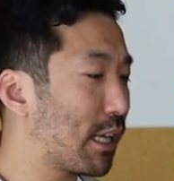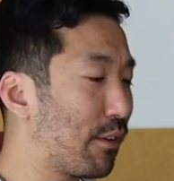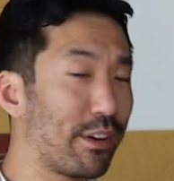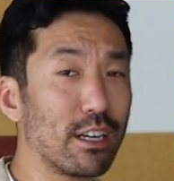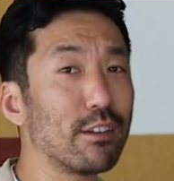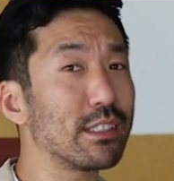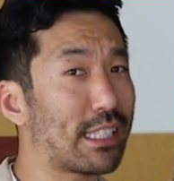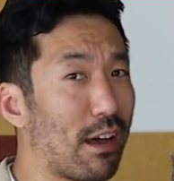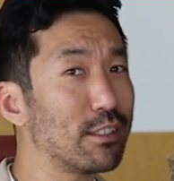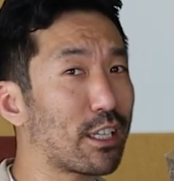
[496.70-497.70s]
cider vinegar, it
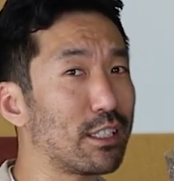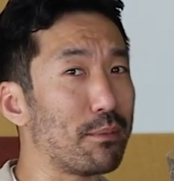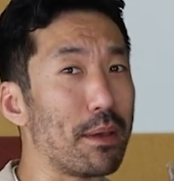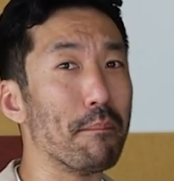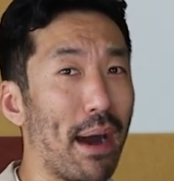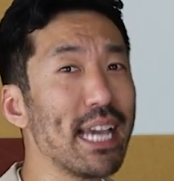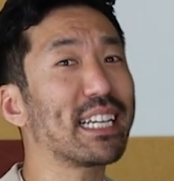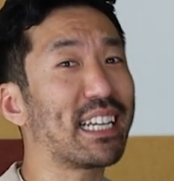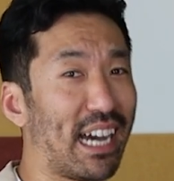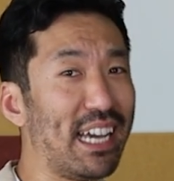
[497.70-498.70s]
sounds good to me. My
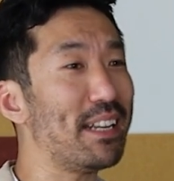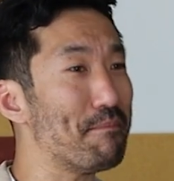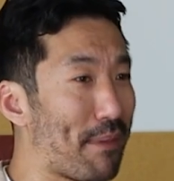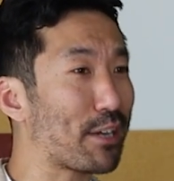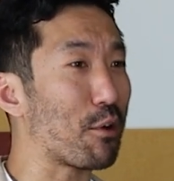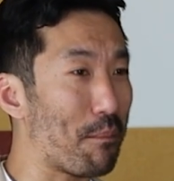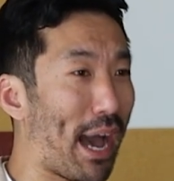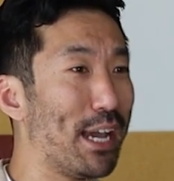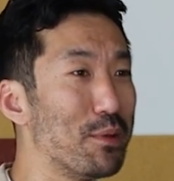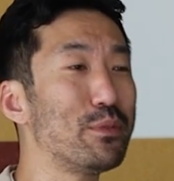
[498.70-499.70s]
gut
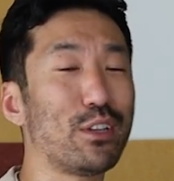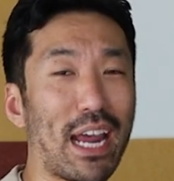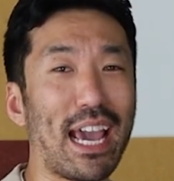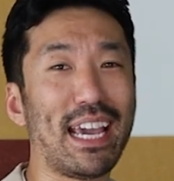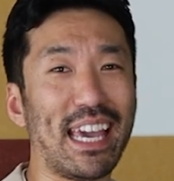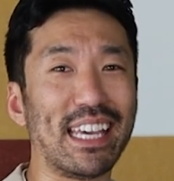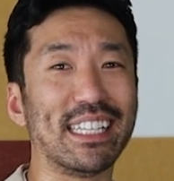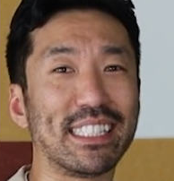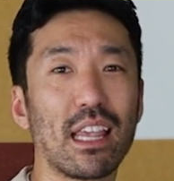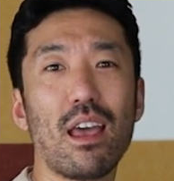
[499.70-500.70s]
microbiome today
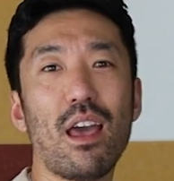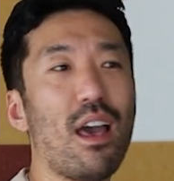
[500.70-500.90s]
is